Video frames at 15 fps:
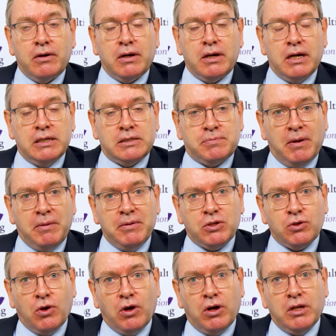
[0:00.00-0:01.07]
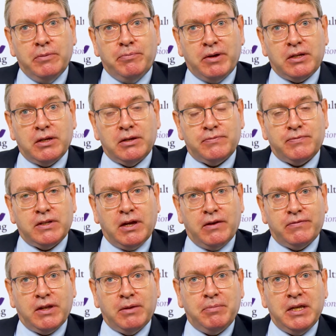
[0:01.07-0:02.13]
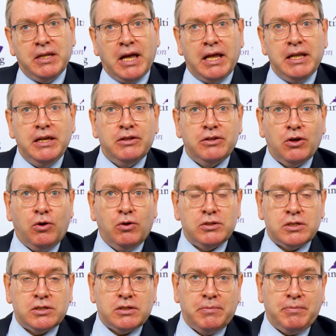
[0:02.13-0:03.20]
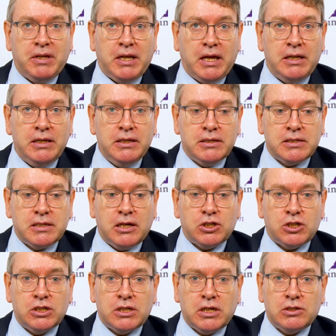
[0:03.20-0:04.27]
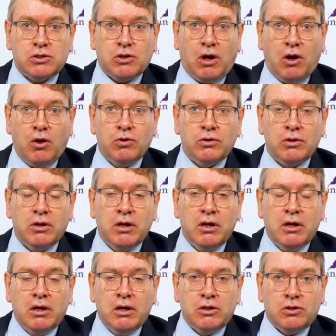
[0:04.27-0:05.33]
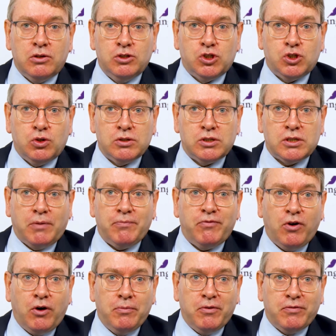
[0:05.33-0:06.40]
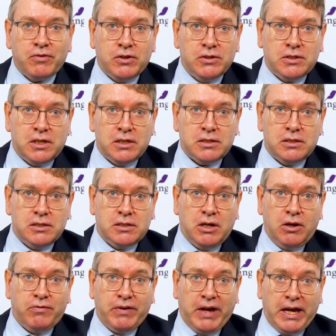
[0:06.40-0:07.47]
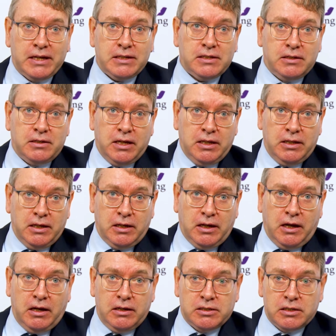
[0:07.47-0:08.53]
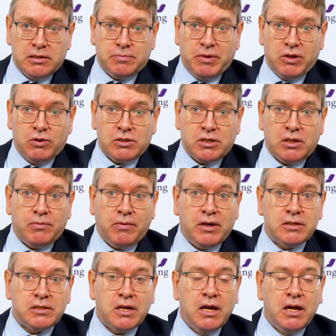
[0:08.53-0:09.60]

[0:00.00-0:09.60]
it's maybe too early, but have, have there been any thoughts, has there been any discussions as to how to ensure some form of consistency of exiting the crisis? Because otherwise,